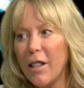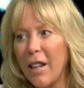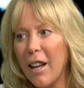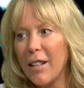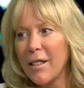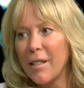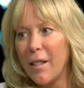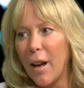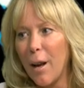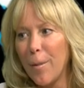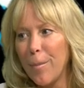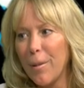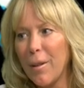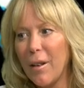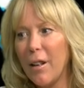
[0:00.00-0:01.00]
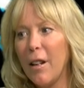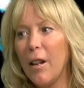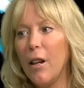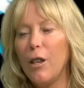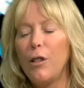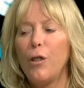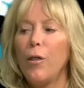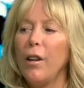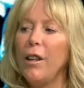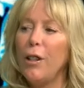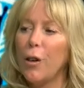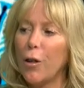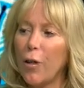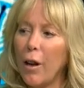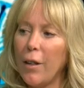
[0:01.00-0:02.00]
the next step, doing
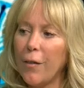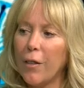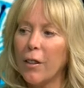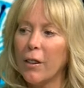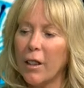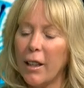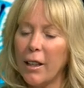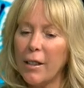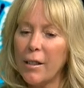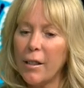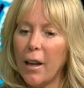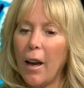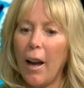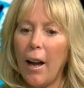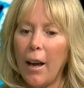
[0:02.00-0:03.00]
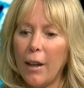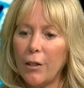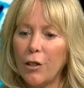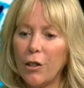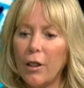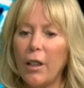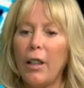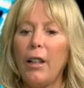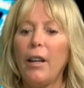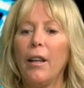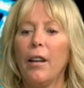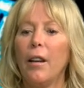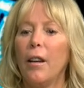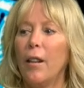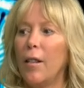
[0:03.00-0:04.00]
your grateful list actually
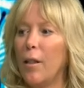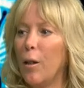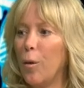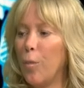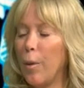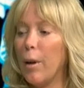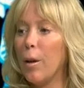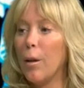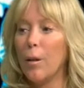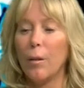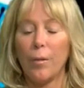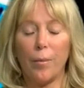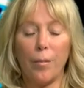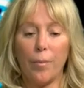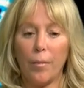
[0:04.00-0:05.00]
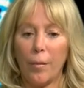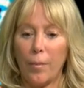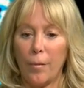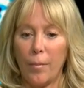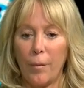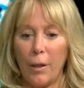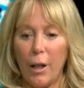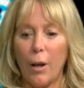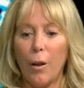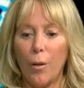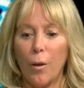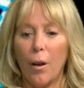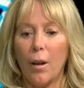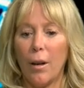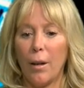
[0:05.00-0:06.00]
will you
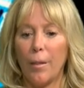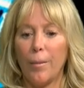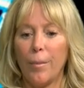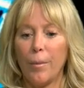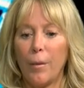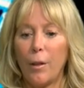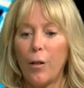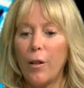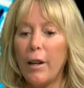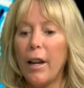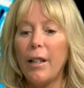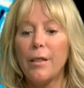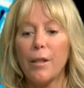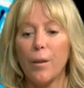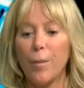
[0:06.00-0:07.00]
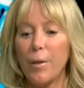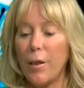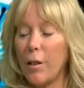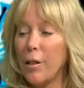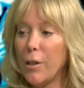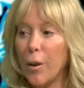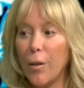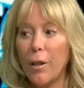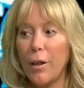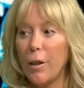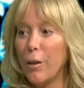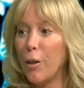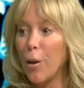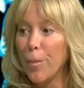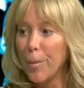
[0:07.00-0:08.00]
know, um, create some serotonin
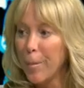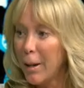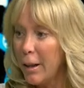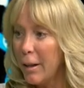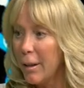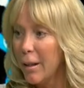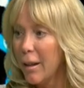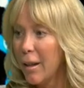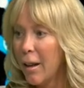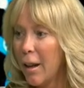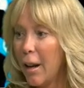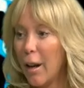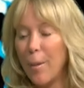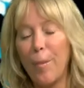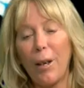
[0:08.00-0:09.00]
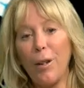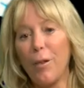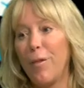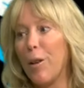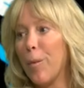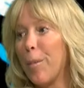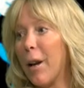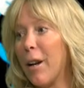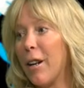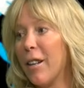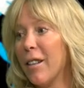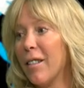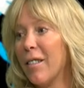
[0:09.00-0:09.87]
and dopamine and make you feel better.